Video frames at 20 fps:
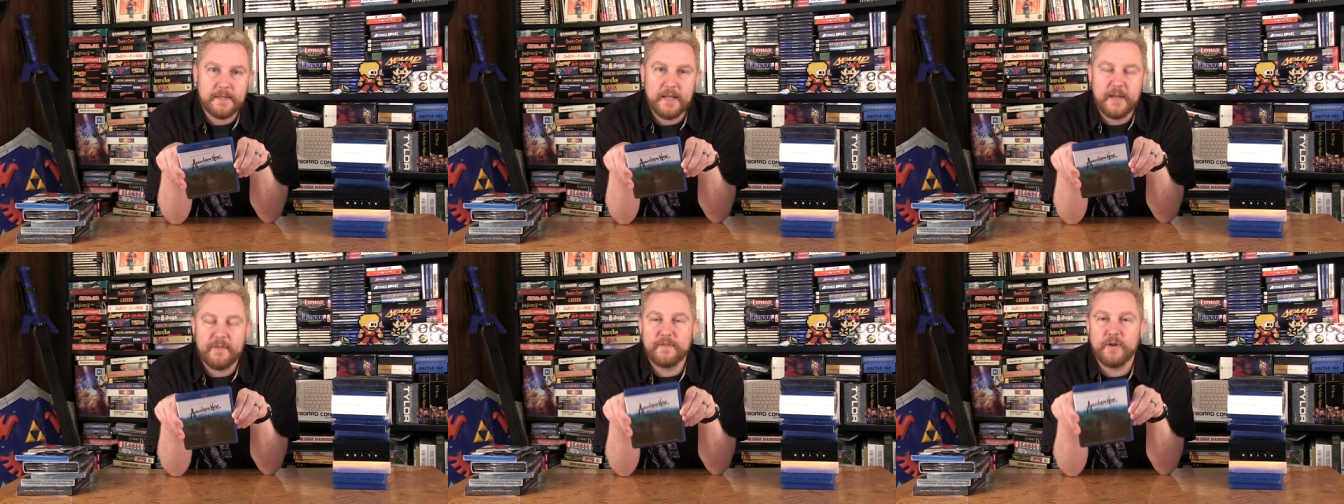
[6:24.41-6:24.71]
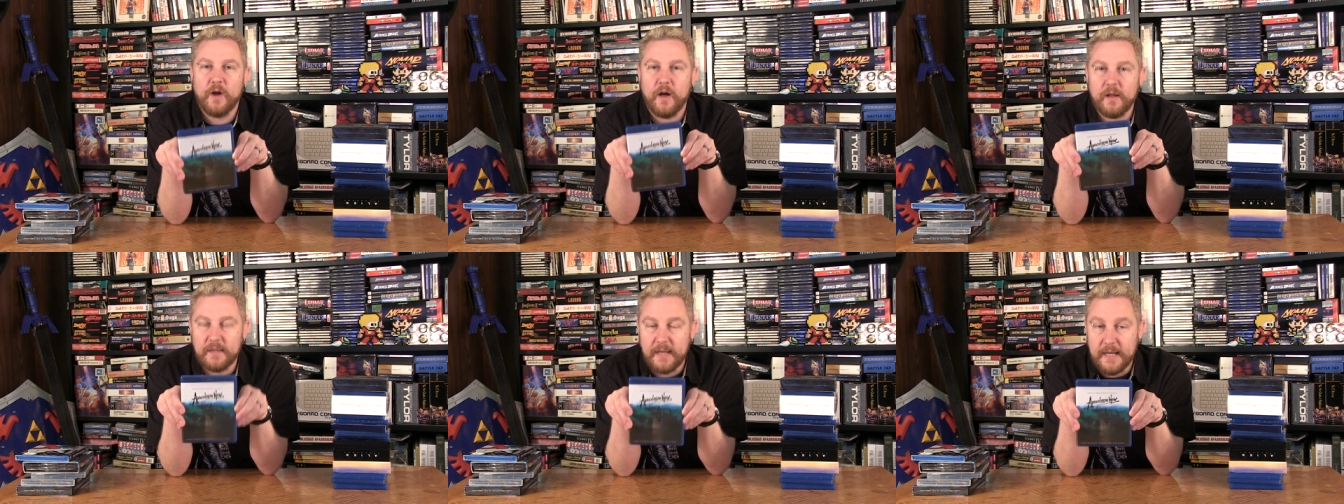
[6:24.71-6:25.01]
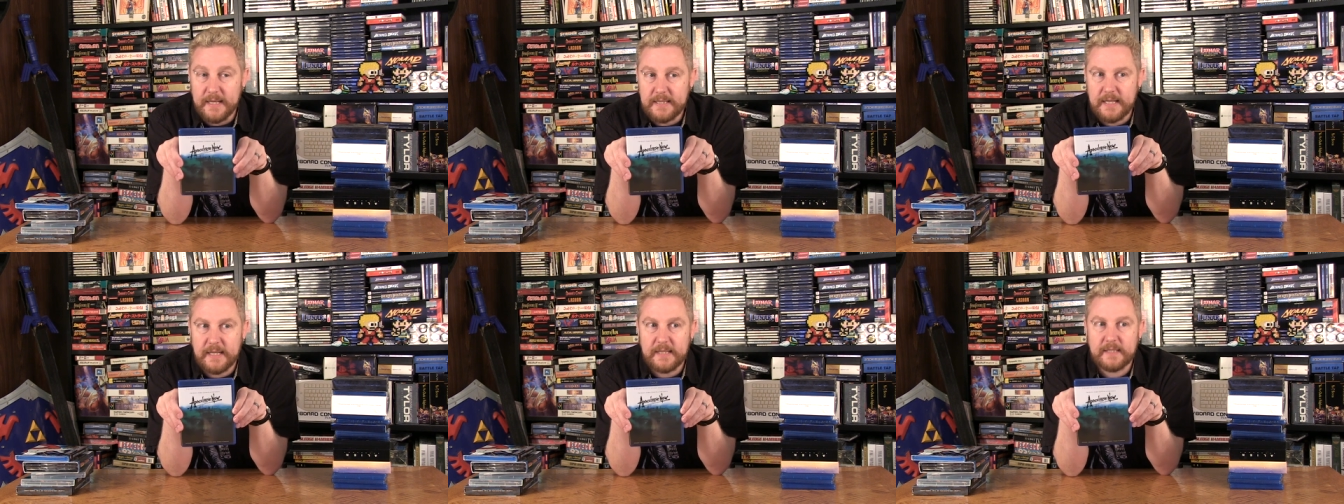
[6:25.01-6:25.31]
They have not
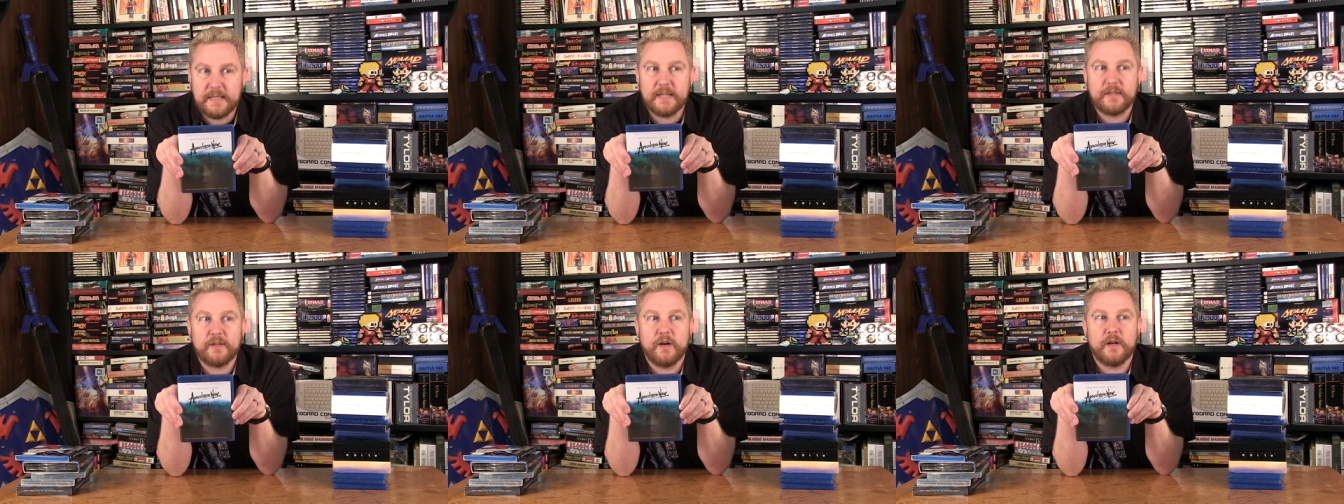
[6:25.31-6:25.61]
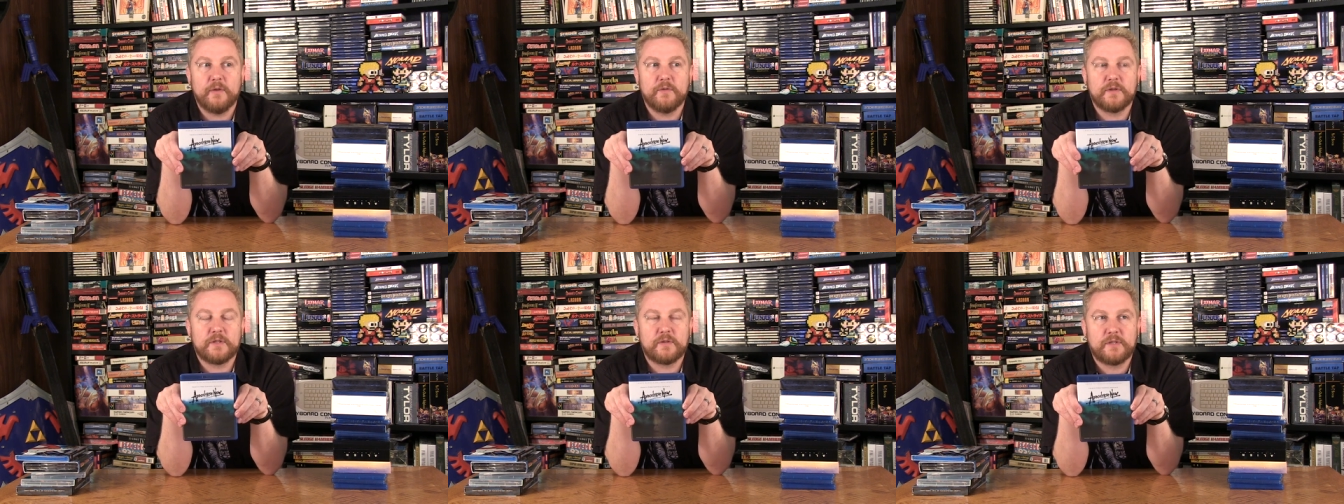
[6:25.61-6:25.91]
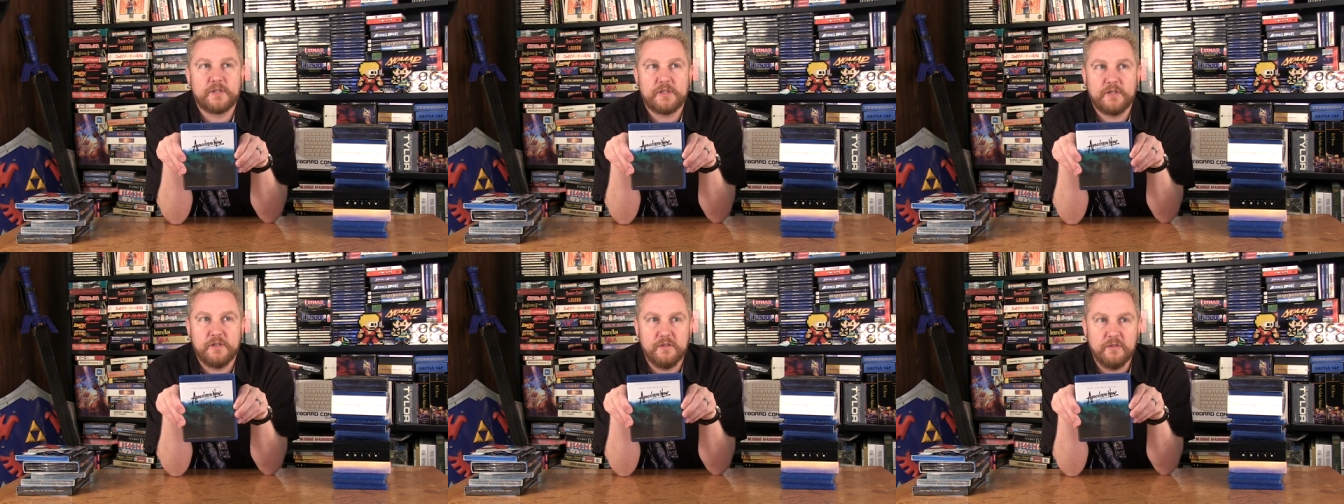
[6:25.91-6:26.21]
liked it. They thought it was
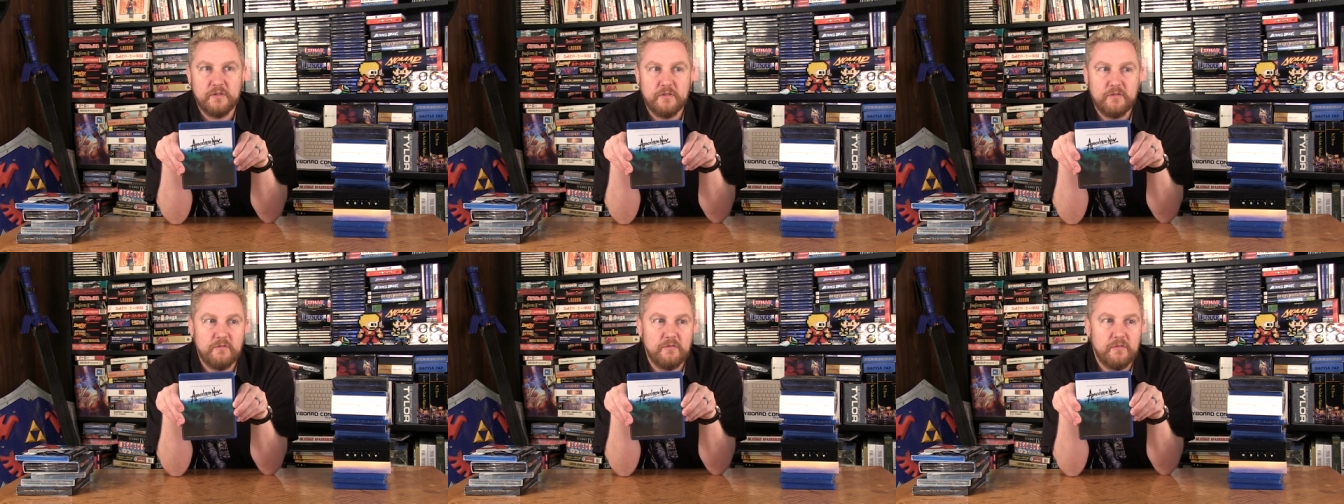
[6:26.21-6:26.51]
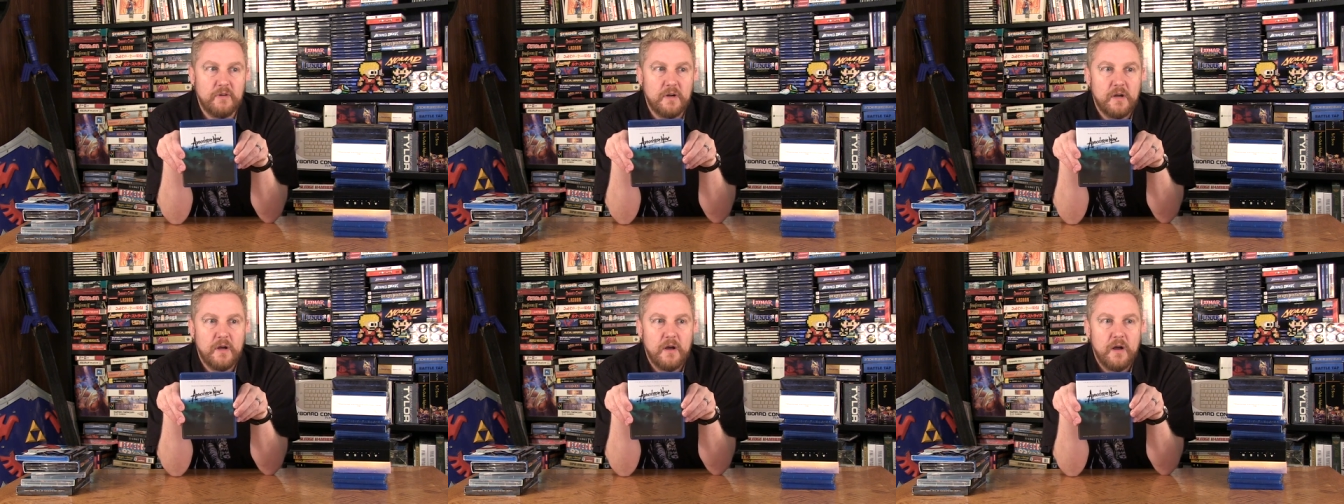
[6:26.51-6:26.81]
too.